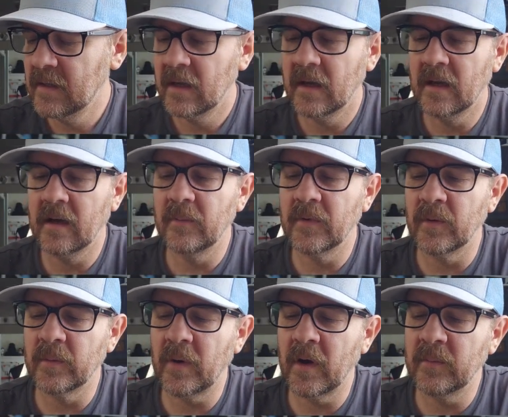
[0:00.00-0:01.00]
and there
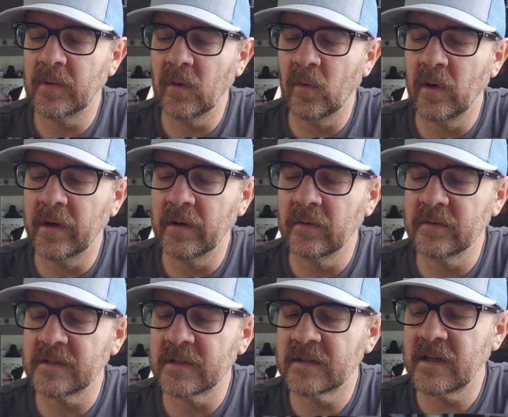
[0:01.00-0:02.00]
would probably be
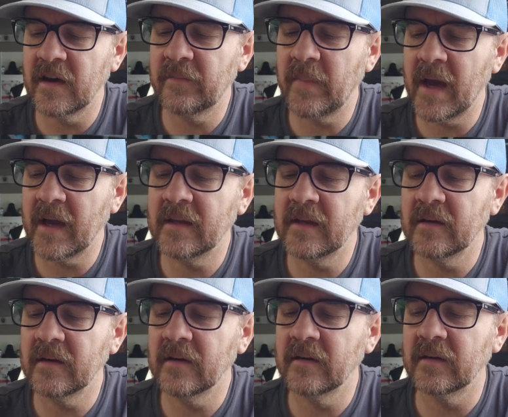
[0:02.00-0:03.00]
oils and stuff back
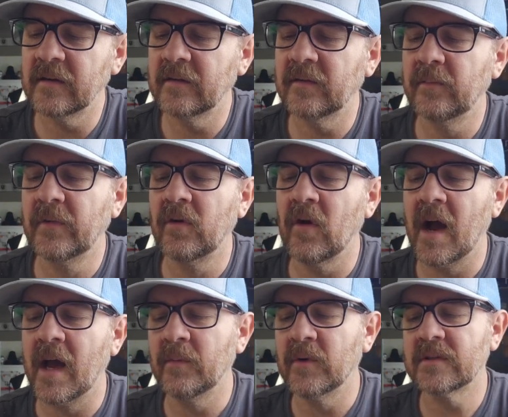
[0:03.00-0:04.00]
here, and
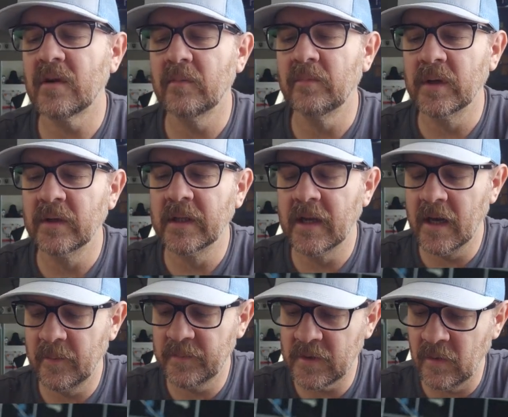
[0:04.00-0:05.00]
grime would start building
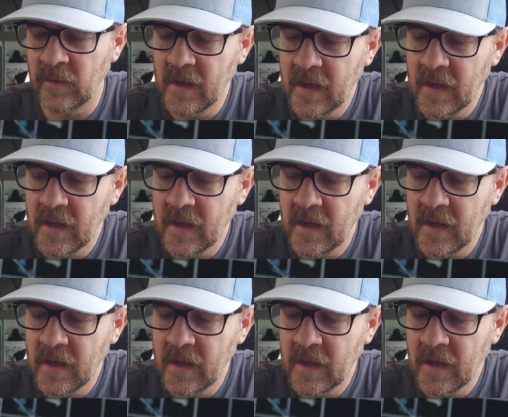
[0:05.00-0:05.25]
up. So,